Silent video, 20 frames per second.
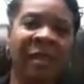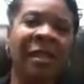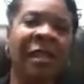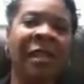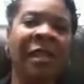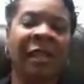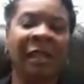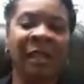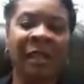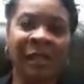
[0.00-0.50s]

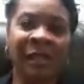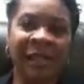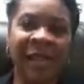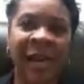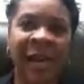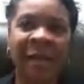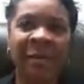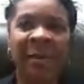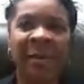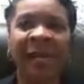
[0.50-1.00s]
they get an
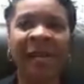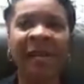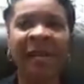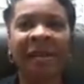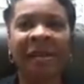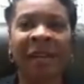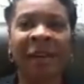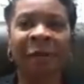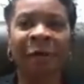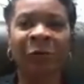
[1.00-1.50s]

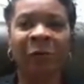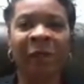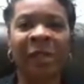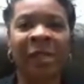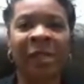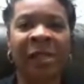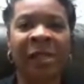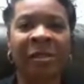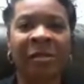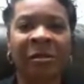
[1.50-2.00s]
assignment, they
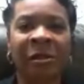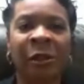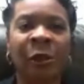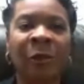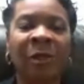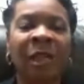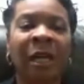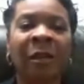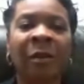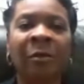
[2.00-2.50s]
read, you
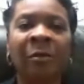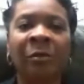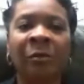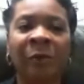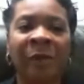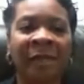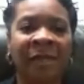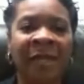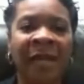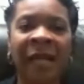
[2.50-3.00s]
know, tell them,
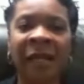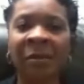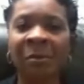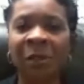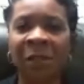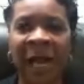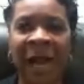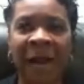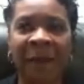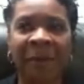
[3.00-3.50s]
we assign them
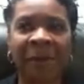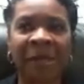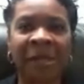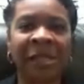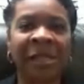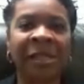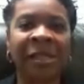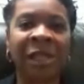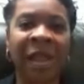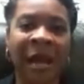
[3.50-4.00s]

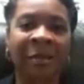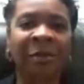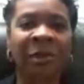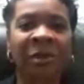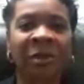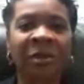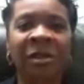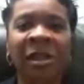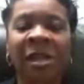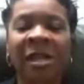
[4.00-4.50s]

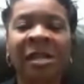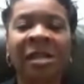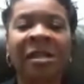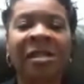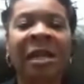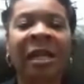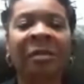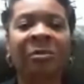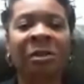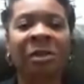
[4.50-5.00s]
chapters,
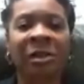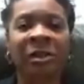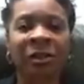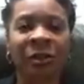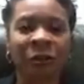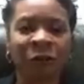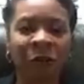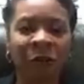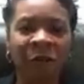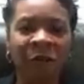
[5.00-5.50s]
tell them just
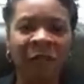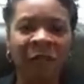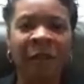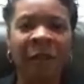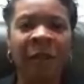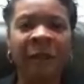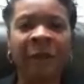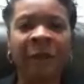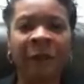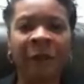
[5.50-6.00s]
to read
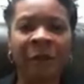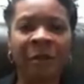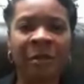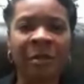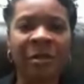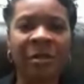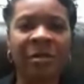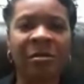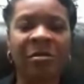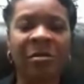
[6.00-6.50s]
the
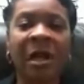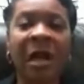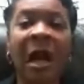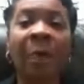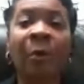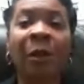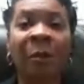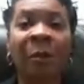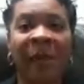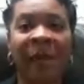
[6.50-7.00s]
first
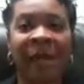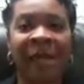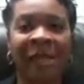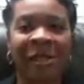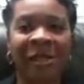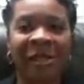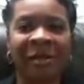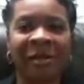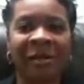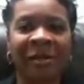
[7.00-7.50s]
couple of
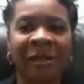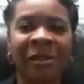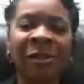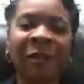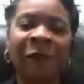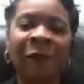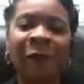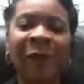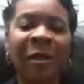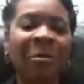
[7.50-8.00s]
pages. Because
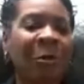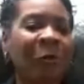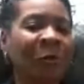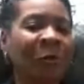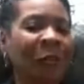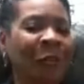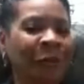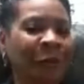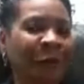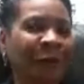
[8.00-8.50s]
if you get them to
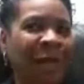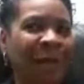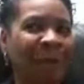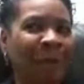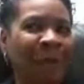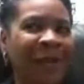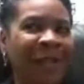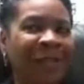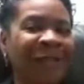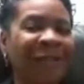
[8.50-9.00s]
read the first
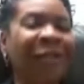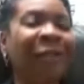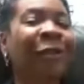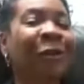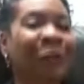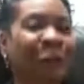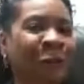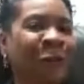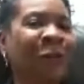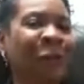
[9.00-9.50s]
couple of pages, they're
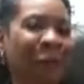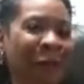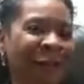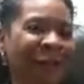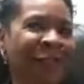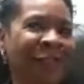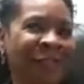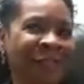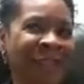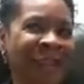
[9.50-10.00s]
going to read the
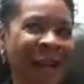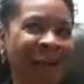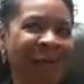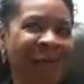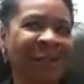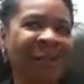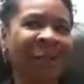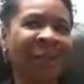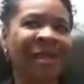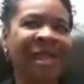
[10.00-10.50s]
rest of the
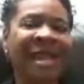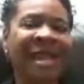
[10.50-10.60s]
chapter.